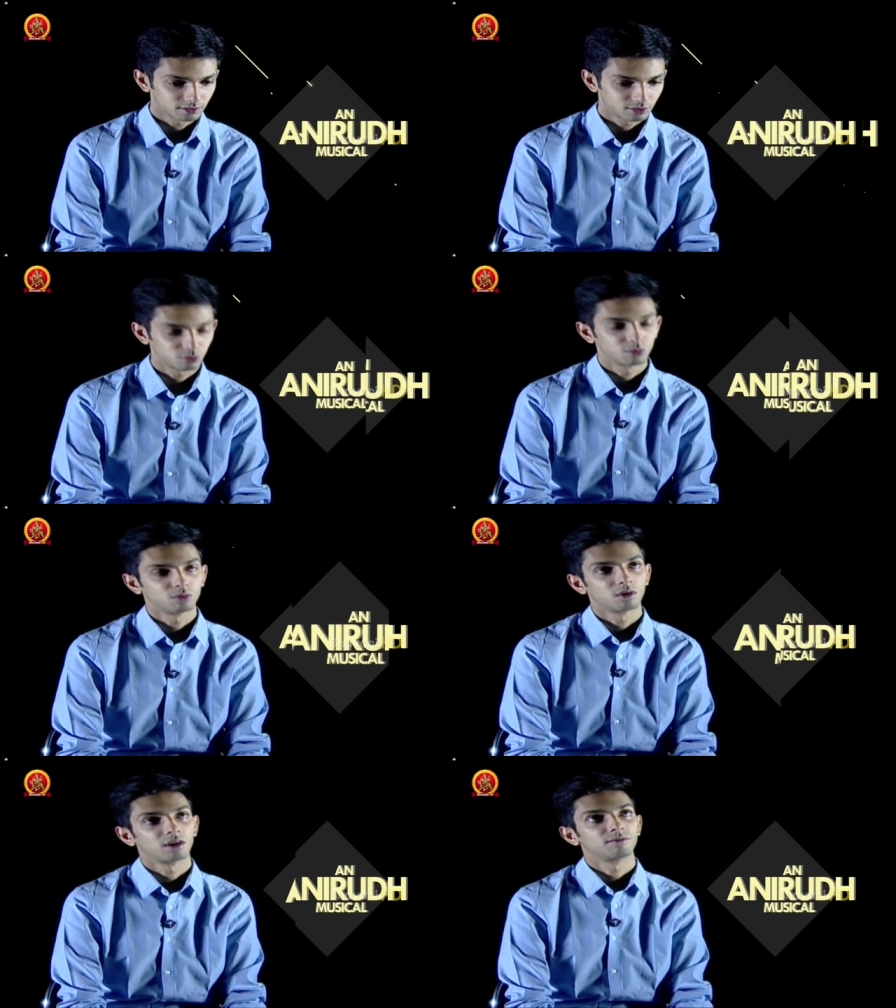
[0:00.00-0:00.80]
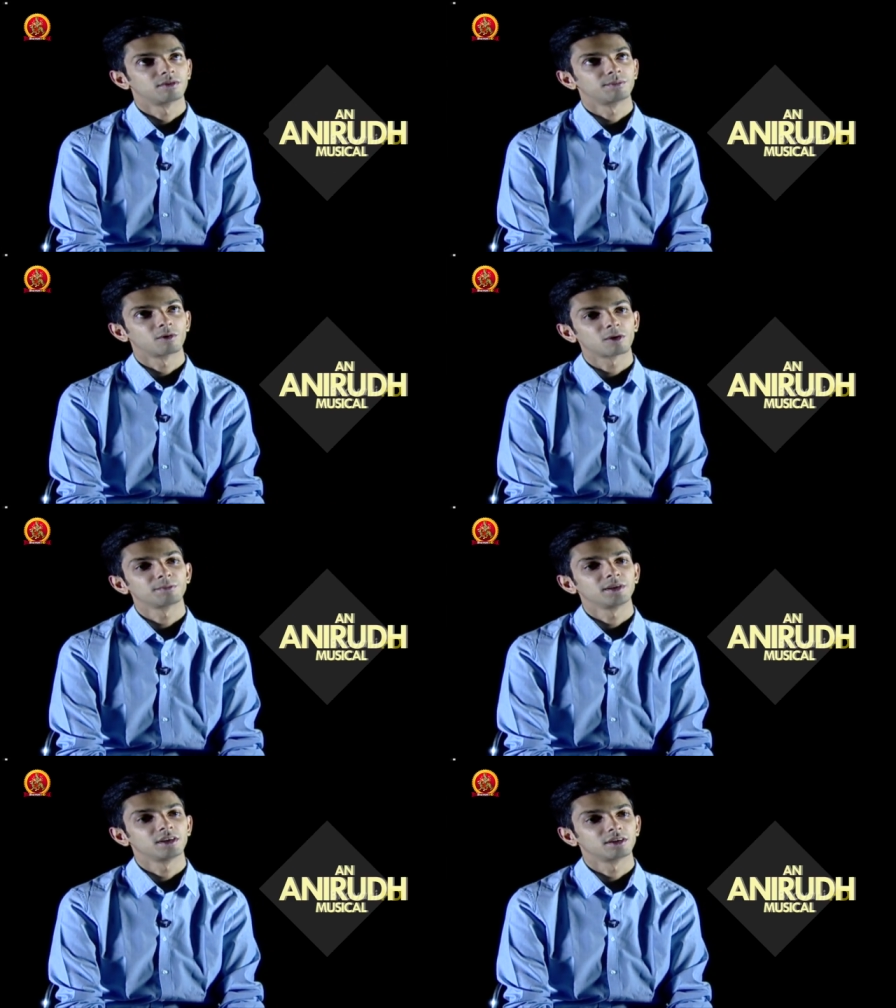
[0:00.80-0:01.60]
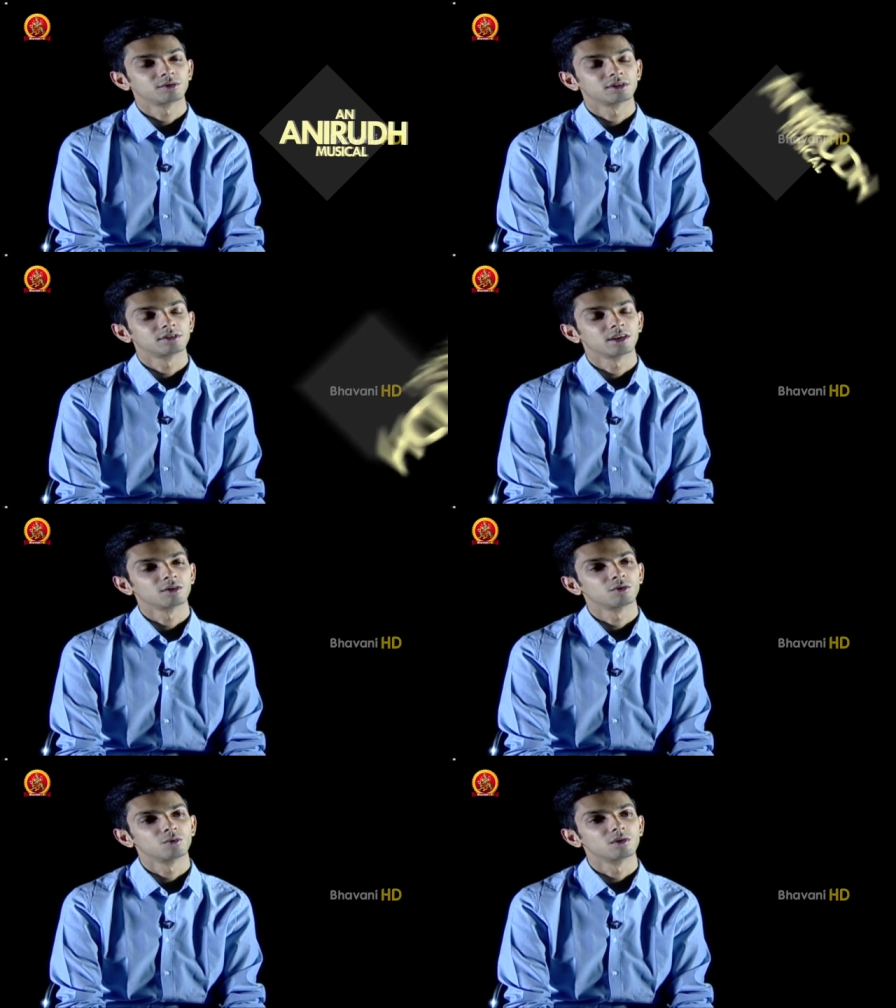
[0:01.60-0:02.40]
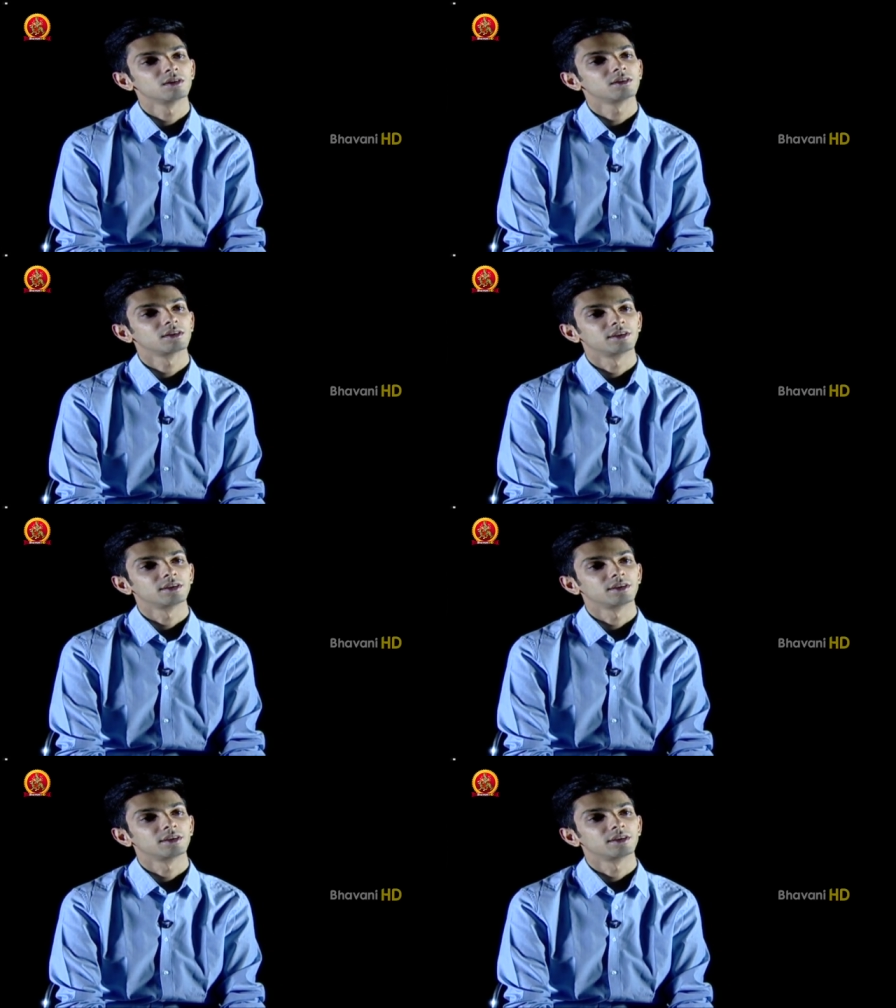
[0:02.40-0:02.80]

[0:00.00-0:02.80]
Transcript: to have brought me into the Telugu world,